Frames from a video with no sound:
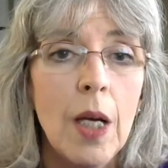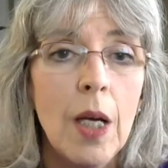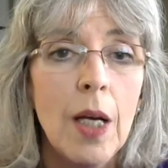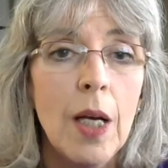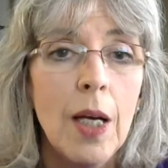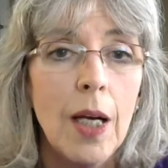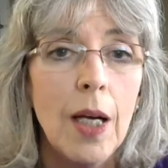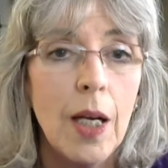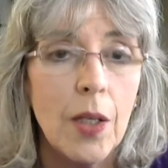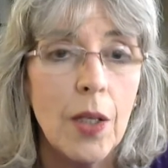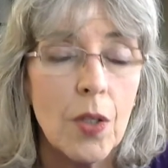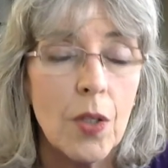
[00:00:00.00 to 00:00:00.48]

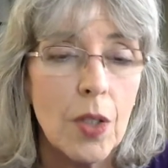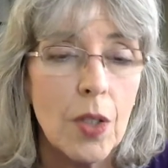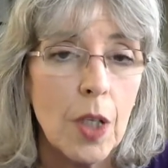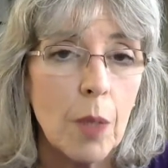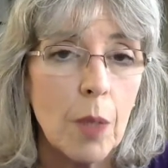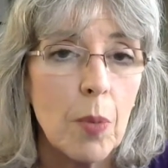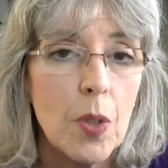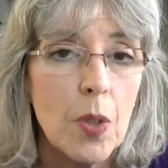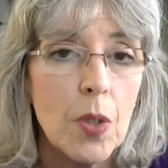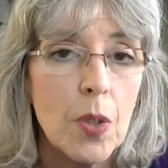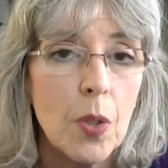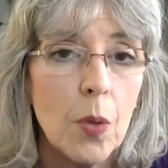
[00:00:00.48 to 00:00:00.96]
and there's a couple
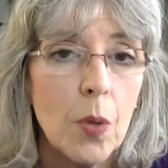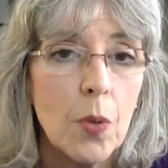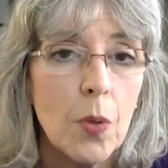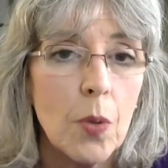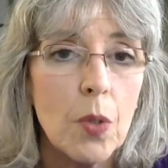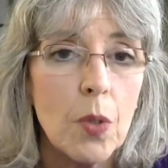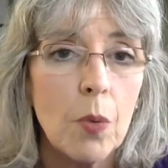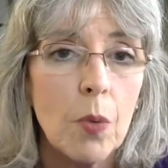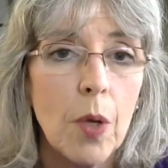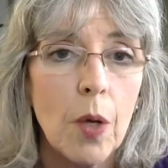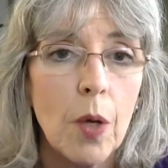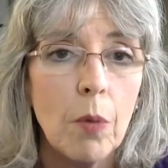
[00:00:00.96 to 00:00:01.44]
stones
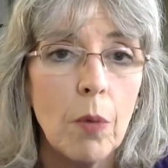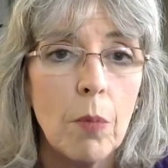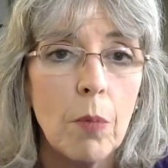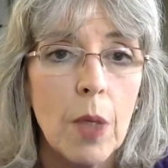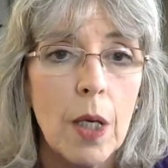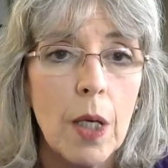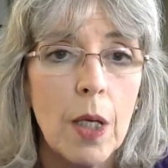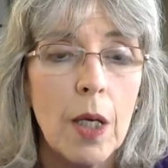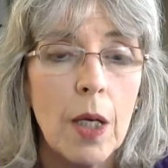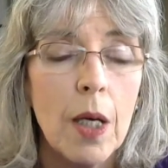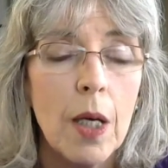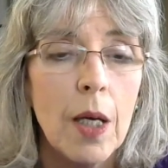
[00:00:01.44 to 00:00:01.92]
around
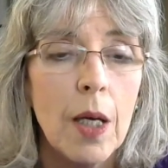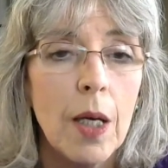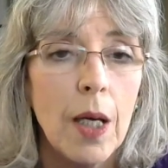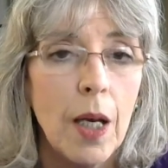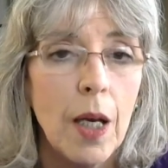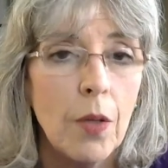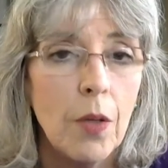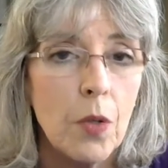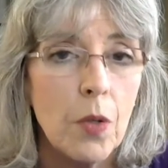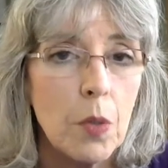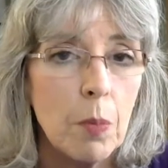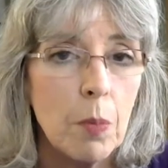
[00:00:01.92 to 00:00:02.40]
me, and
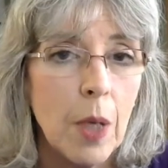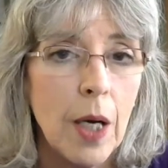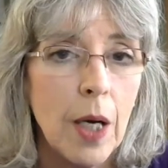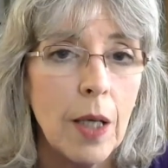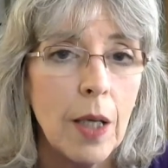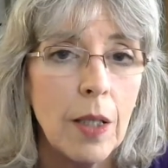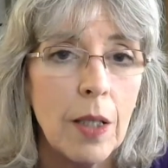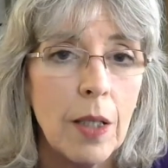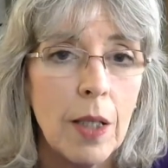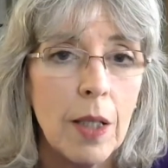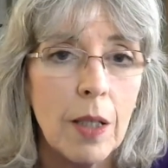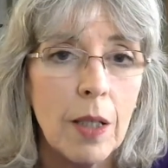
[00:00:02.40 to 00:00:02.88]
there's
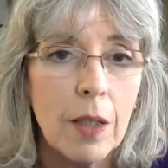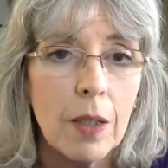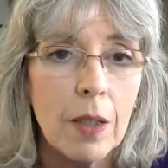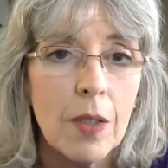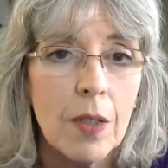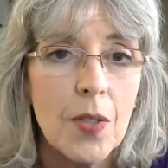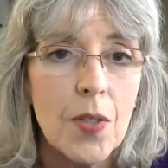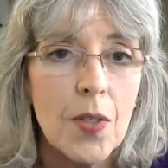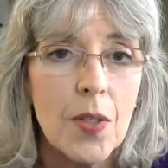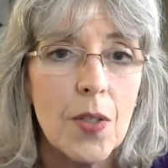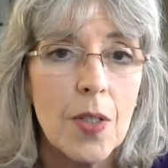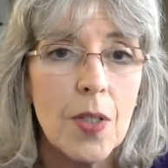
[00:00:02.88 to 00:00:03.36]
pine
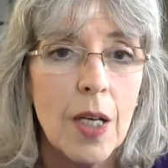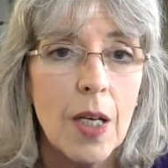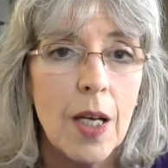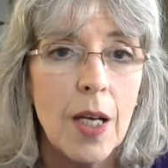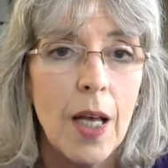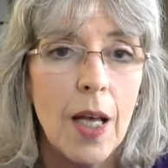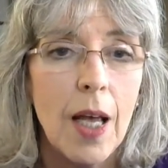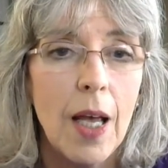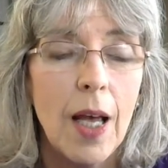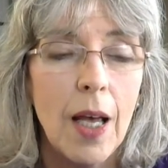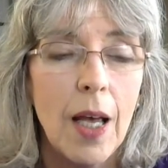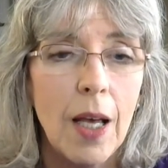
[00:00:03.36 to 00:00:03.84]
needles,
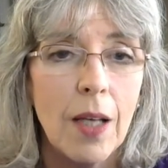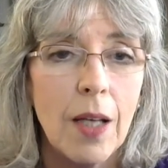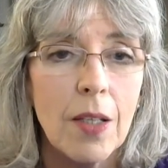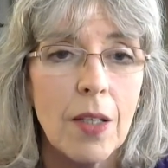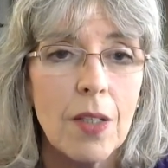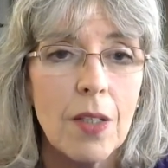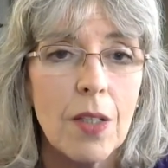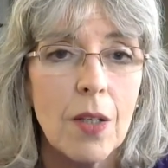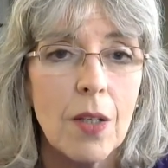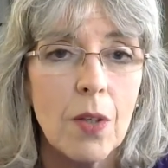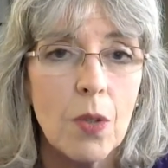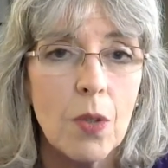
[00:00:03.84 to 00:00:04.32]
and
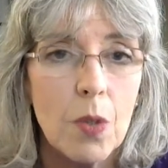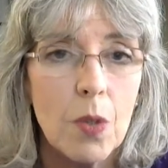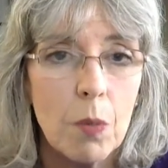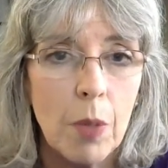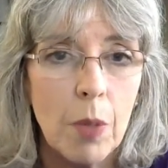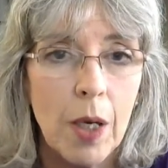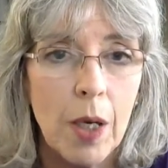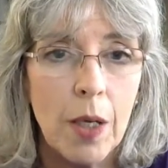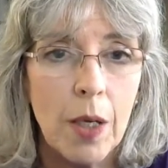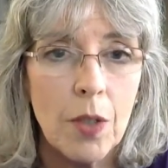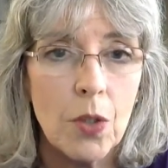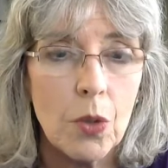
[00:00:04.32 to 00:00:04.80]
there's
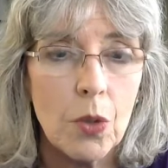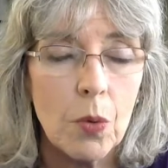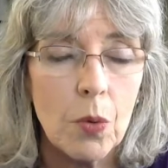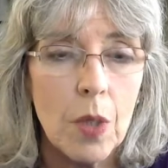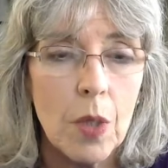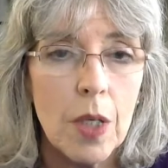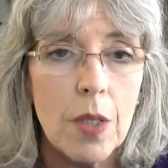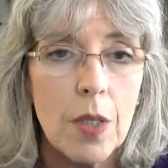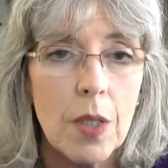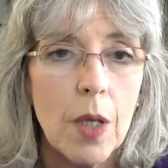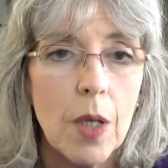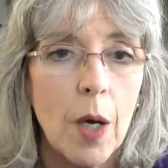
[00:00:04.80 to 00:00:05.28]
pine
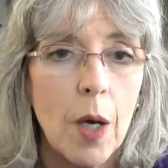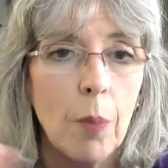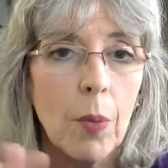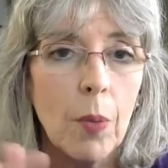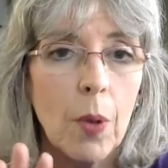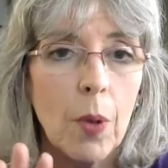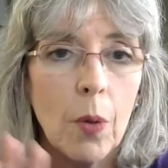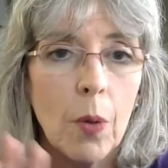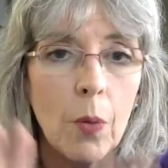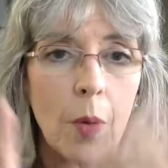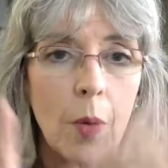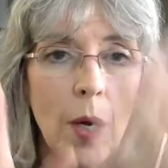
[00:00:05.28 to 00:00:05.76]
trees up
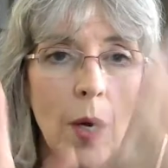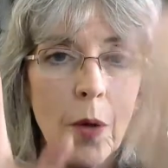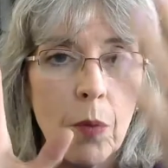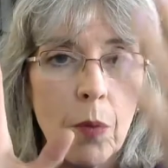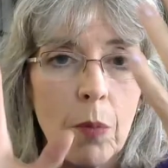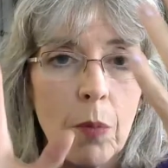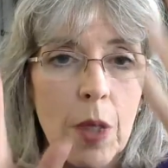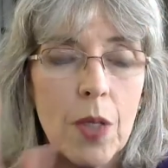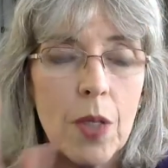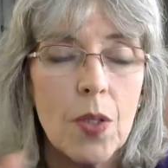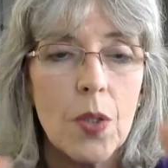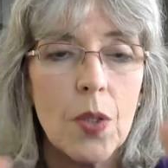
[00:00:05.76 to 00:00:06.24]
around
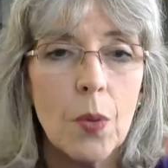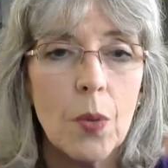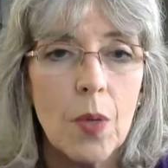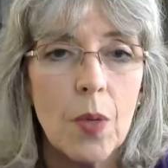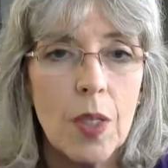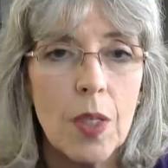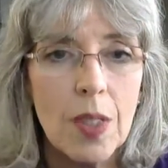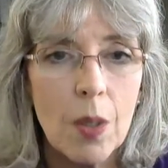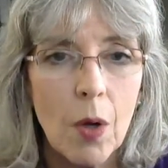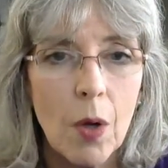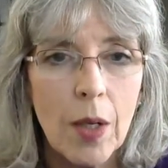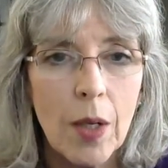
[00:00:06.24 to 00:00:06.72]
me. So this
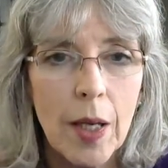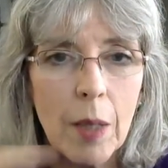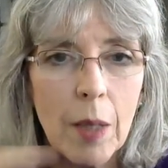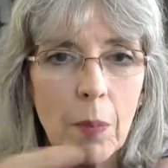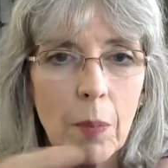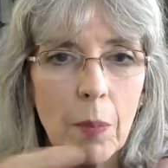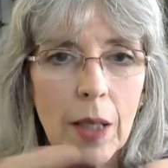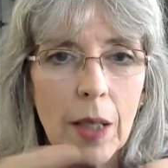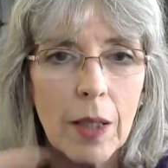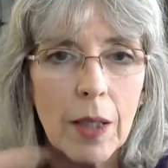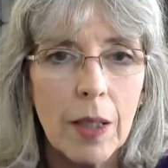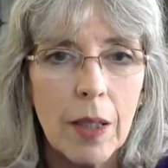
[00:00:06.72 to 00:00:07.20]
is like my
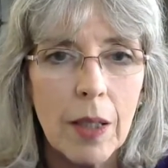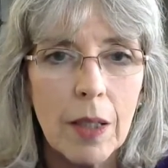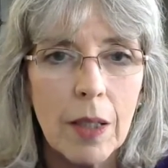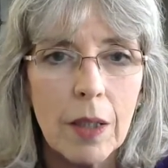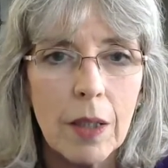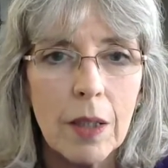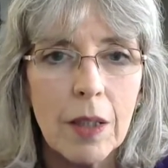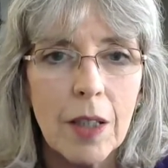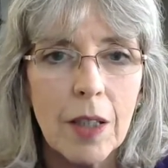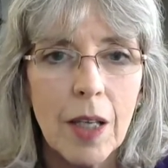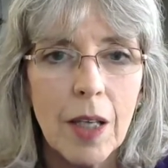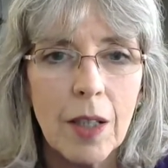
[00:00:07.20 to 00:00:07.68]

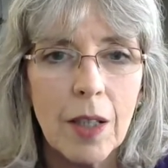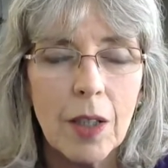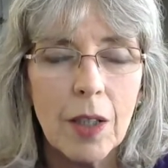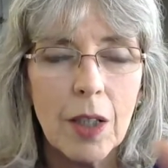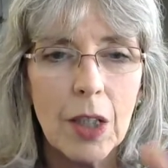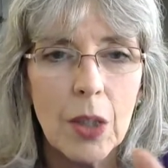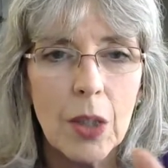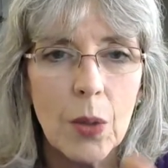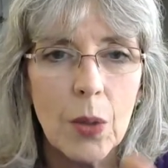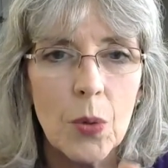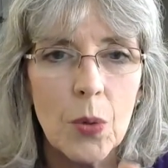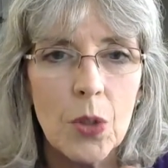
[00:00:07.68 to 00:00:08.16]
little
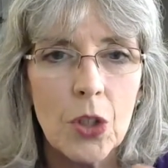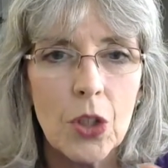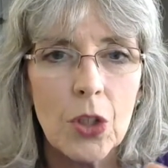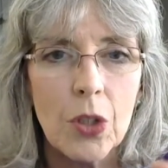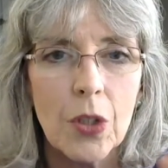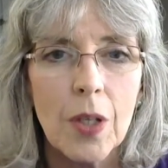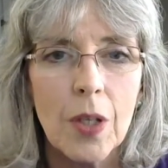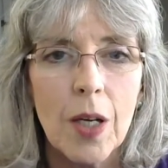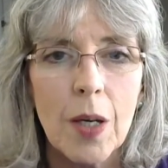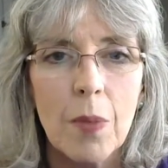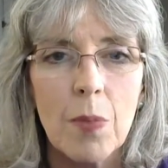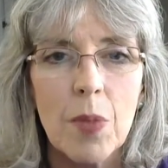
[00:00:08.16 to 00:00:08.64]
enclosure,
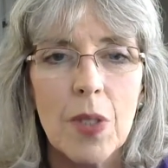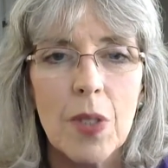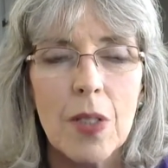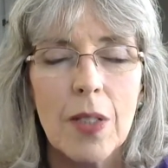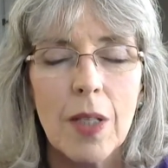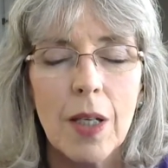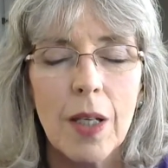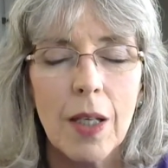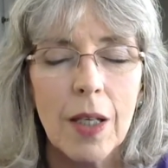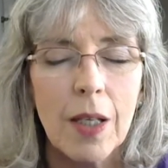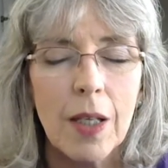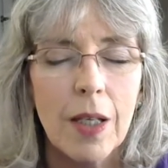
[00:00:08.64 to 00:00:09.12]
and I'm
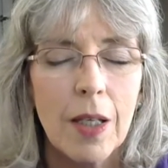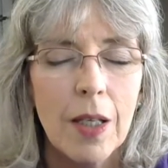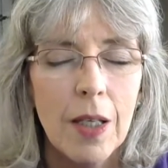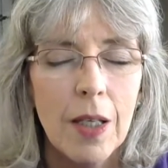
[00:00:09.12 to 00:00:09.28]
sitting